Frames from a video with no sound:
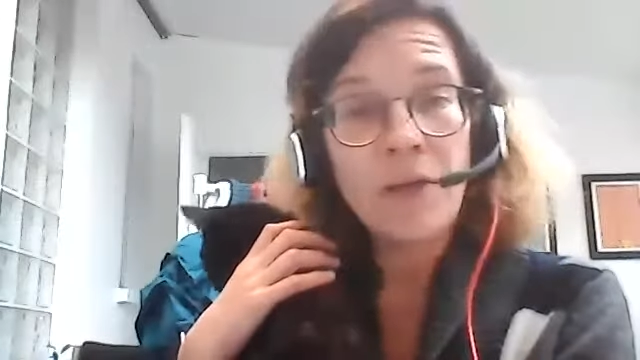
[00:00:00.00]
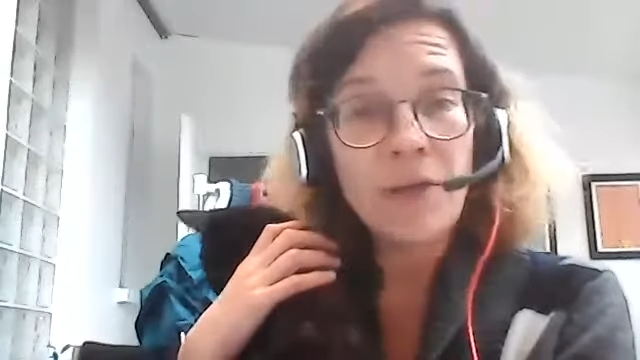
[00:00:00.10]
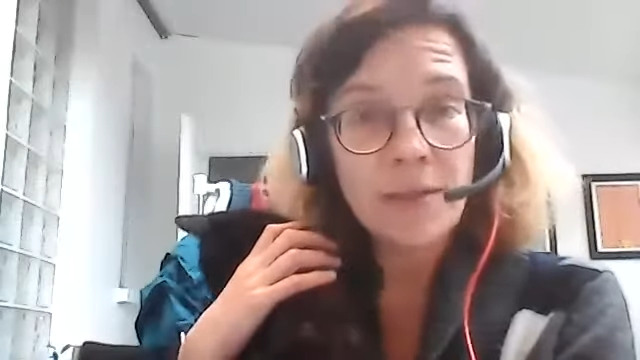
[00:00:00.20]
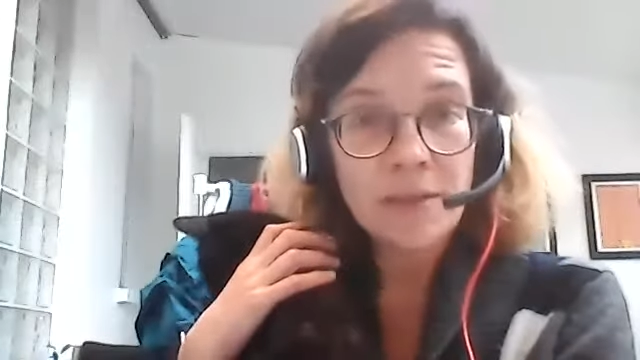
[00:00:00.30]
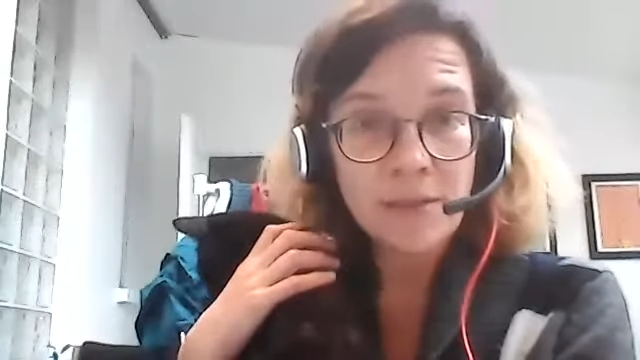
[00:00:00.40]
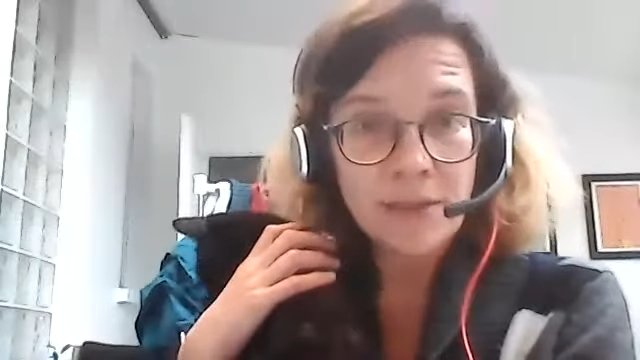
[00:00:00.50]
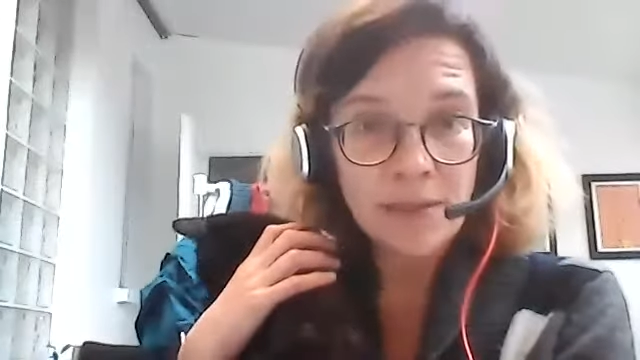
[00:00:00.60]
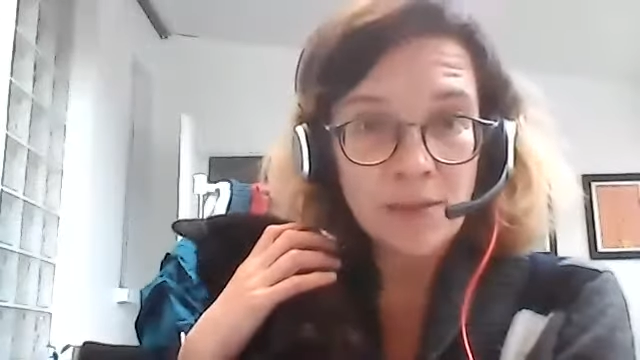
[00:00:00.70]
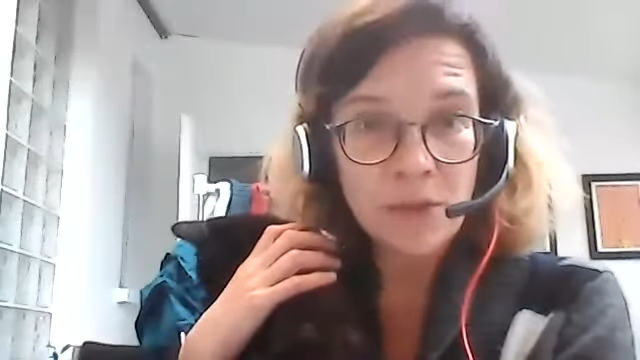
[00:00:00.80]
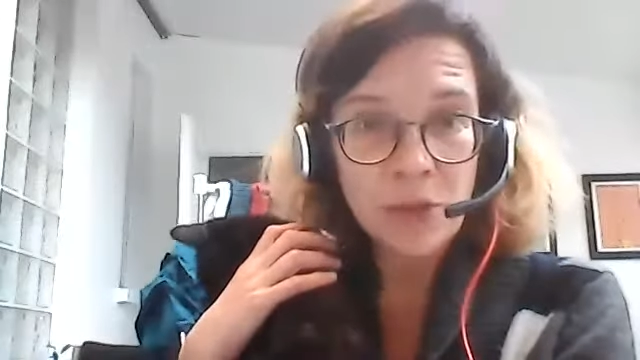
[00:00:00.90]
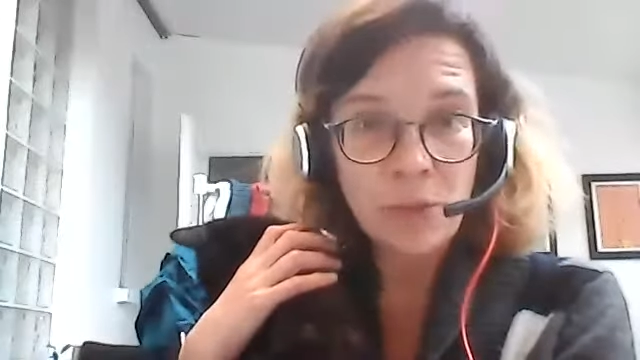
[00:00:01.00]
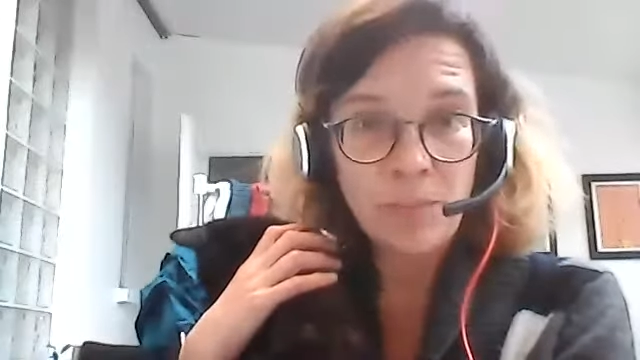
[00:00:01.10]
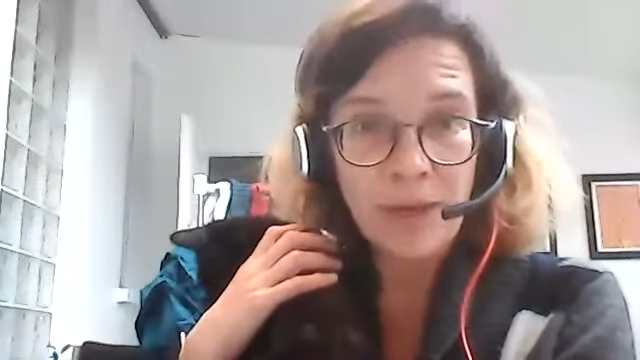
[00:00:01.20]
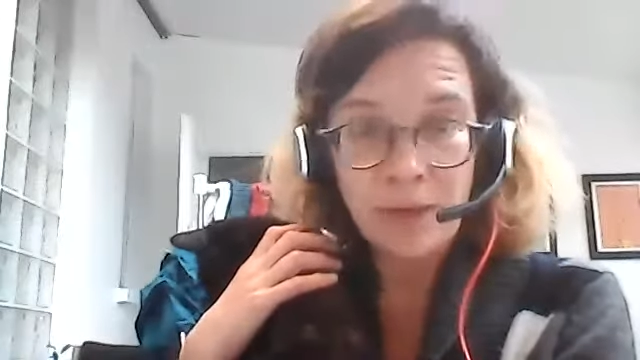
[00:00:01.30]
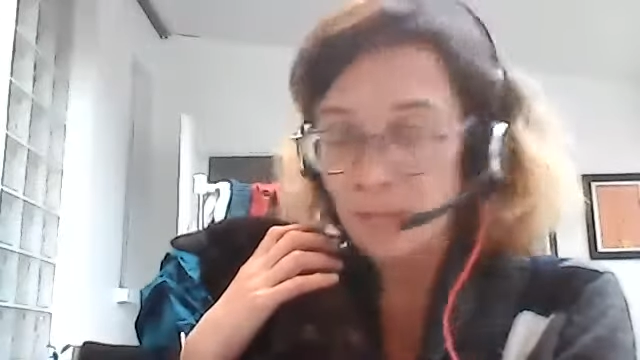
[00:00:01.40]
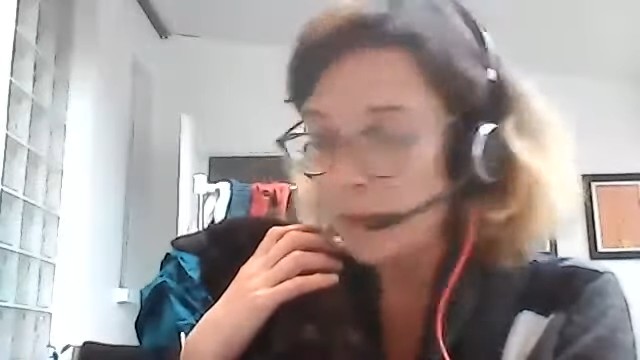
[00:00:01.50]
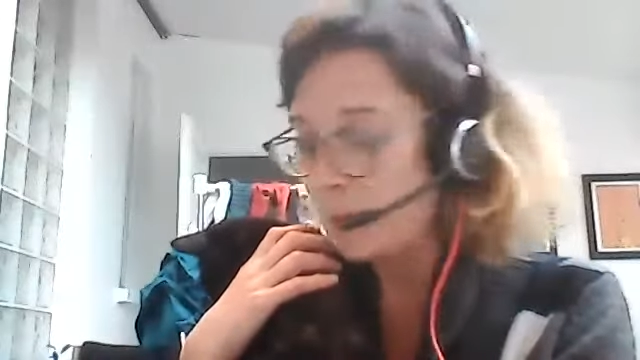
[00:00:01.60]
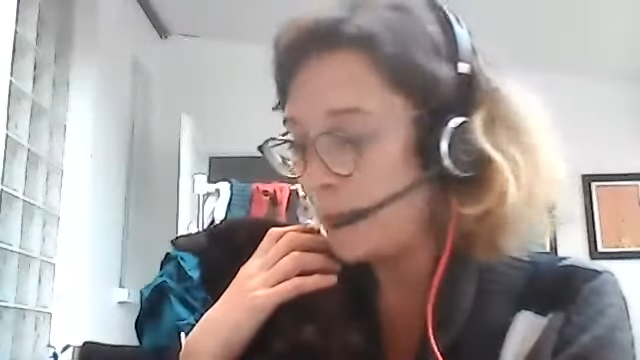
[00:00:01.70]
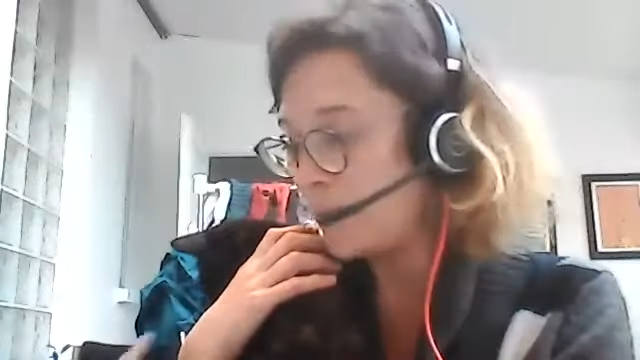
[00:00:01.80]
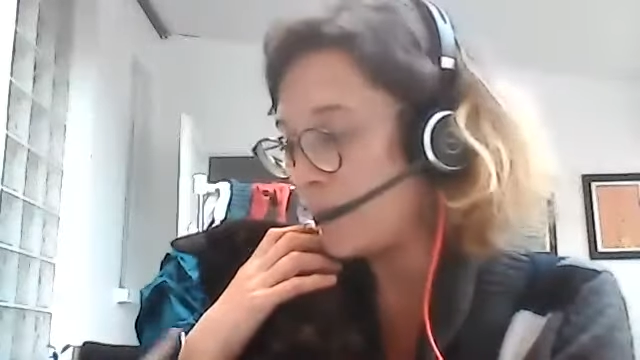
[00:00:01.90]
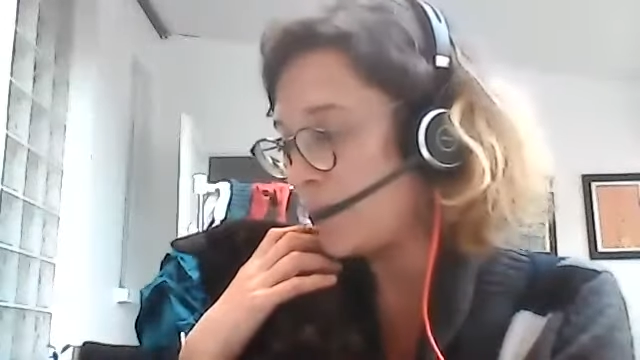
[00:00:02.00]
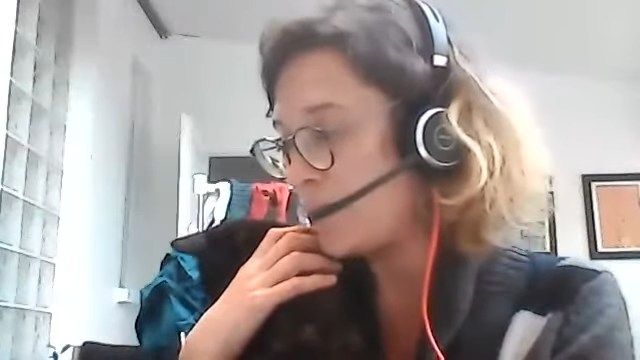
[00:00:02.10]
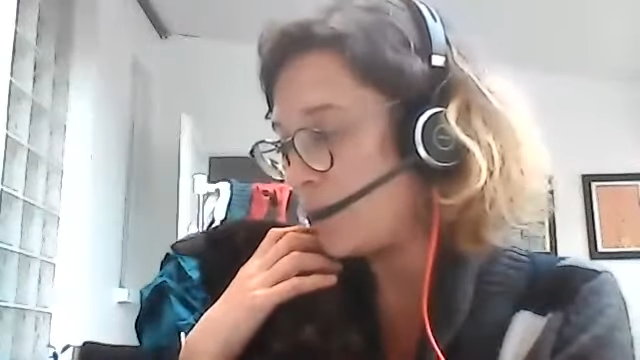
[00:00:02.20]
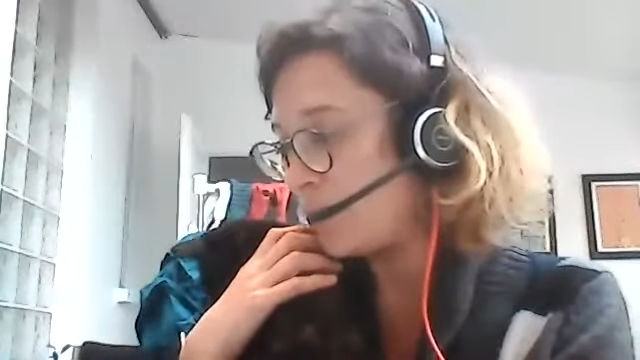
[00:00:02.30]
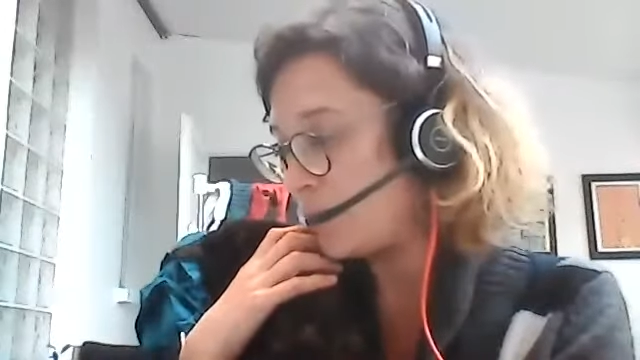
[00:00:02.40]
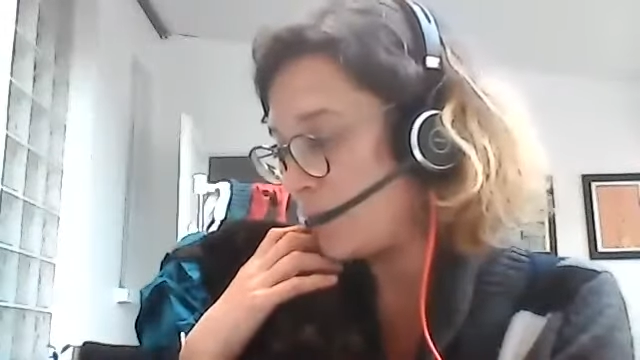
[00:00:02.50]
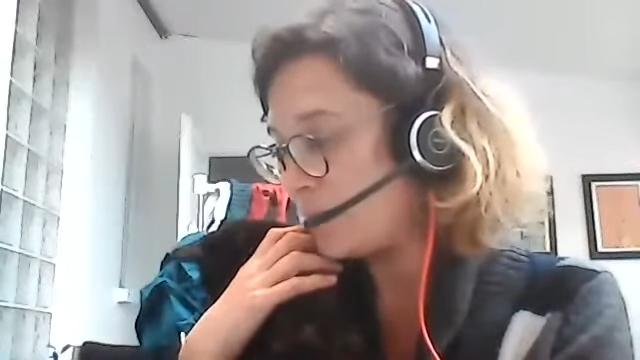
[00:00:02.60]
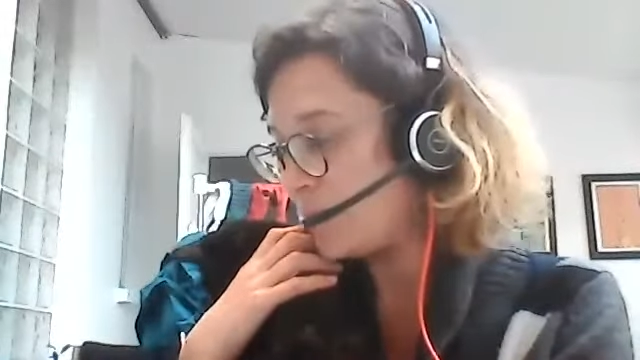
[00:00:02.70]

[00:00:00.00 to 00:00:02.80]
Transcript: United States, 2 million puppies are sold